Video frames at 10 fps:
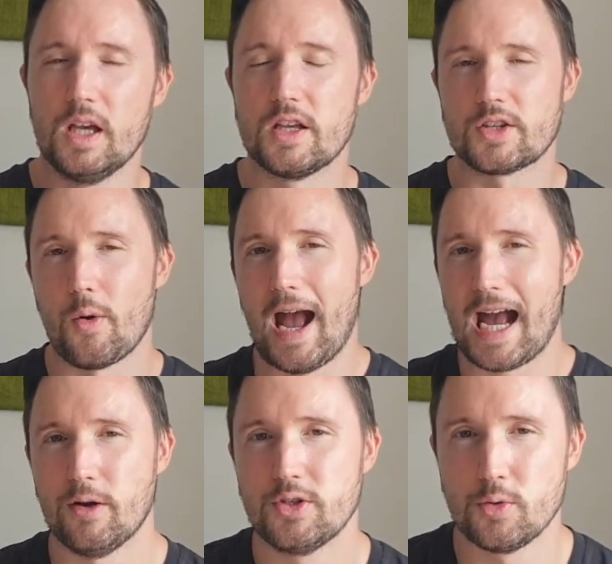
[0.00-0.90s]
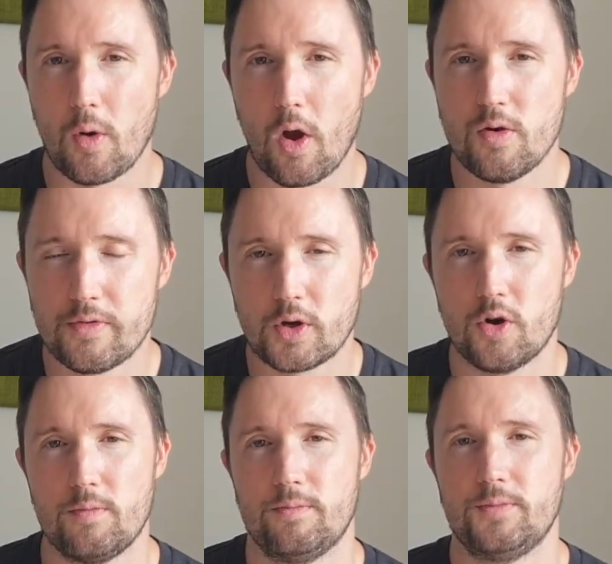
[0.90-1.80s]
So how to
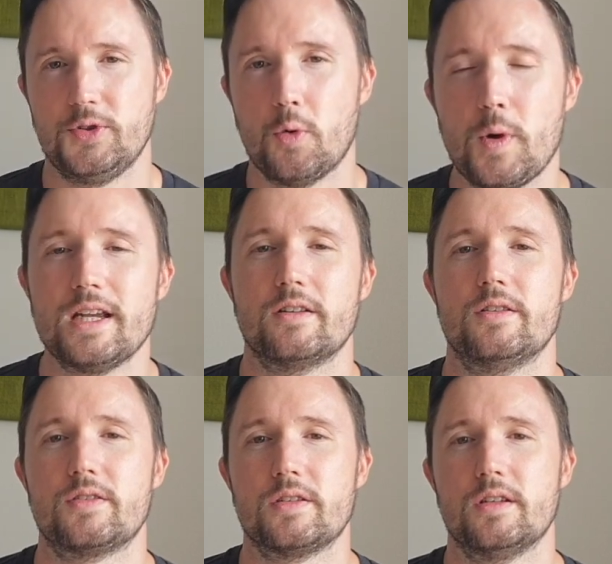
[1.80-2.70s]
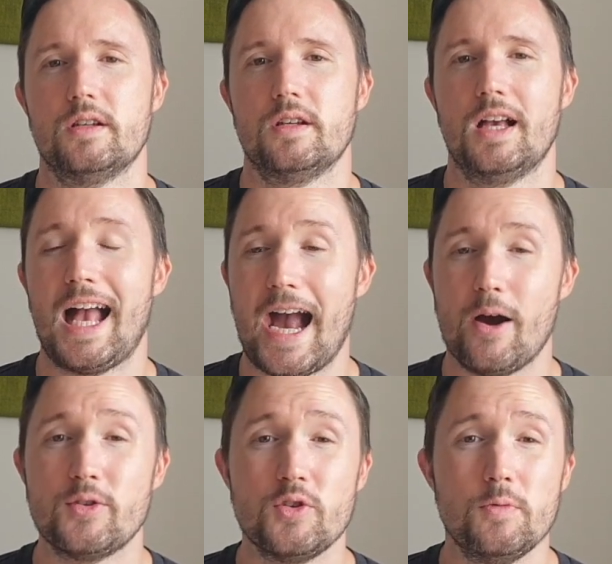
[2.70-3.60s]
overcome your weakness, how
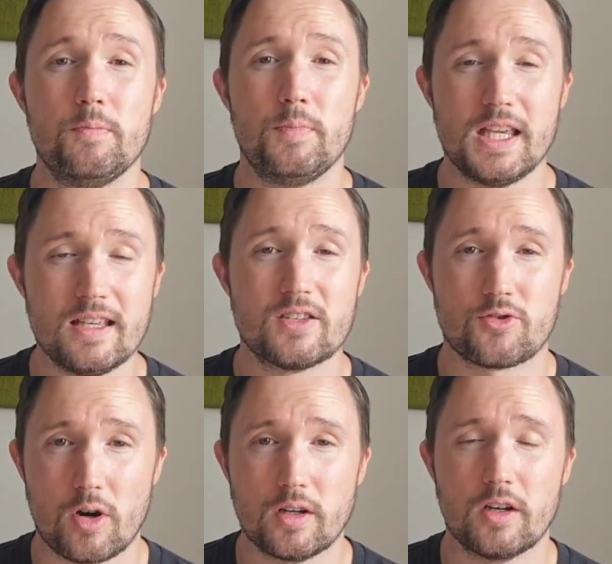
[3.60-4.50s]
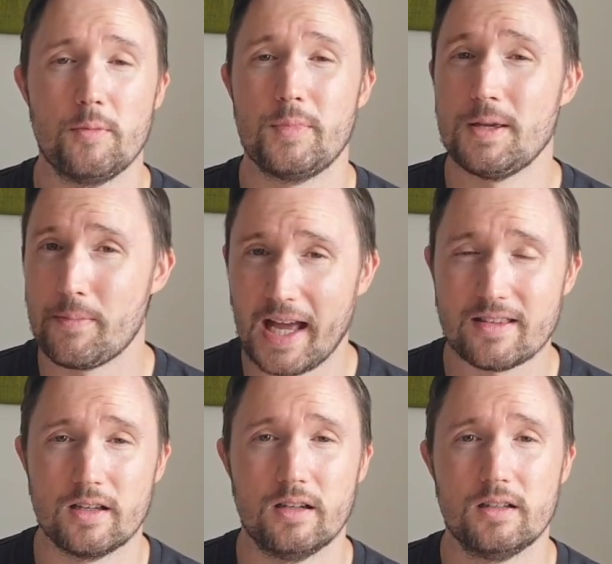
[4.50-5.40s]
to be stronger and be
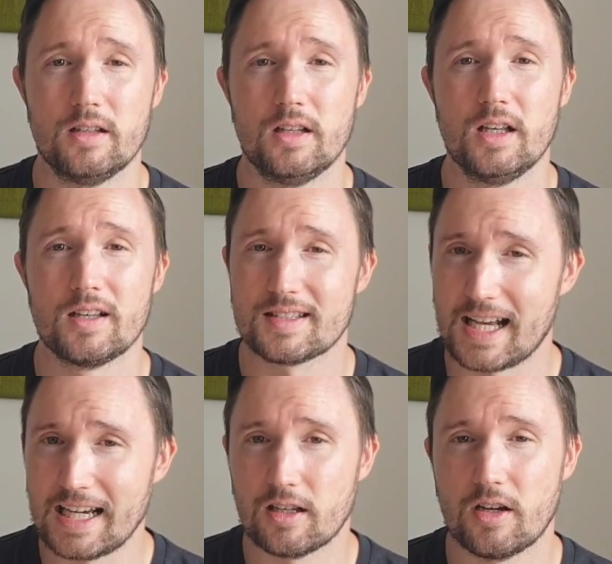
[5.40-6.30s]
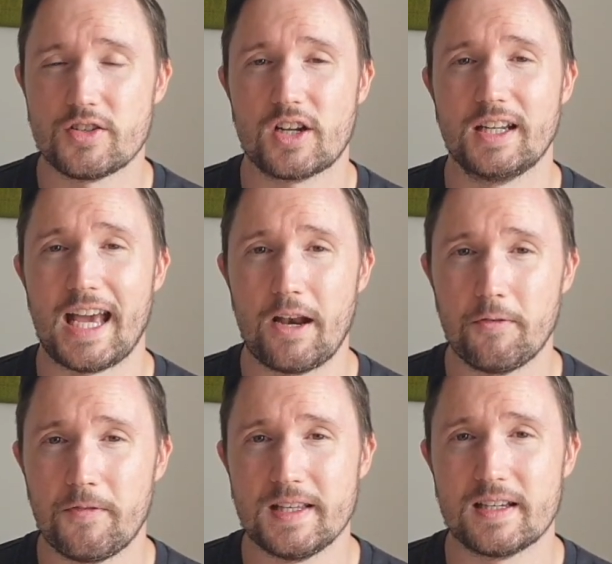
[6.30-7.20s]
better psychologically and
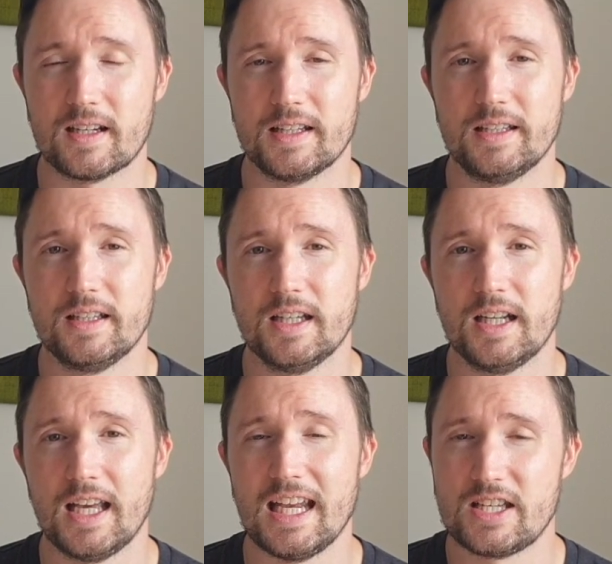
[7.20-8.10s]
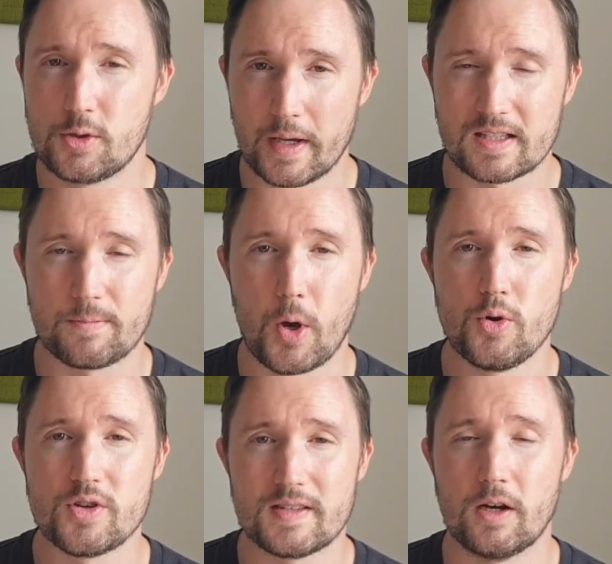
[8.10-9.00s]
physically, is to
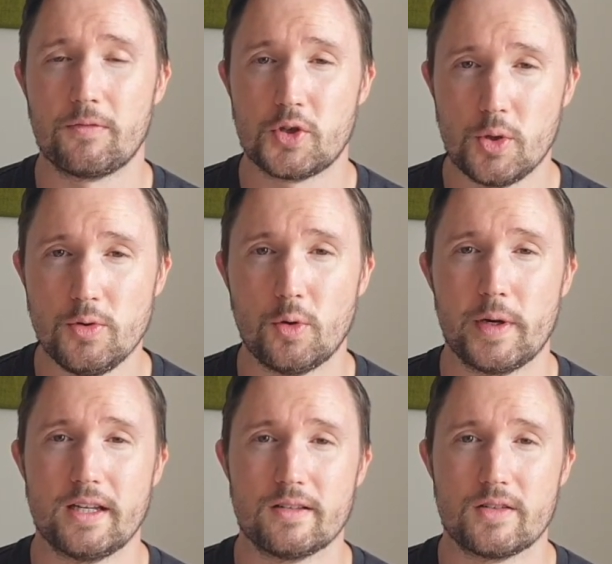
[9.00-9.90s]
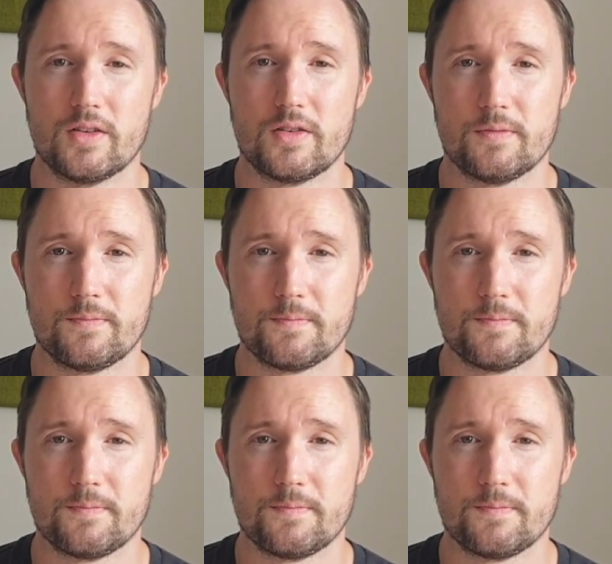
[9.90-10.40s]
expose yourself to your weaknesses.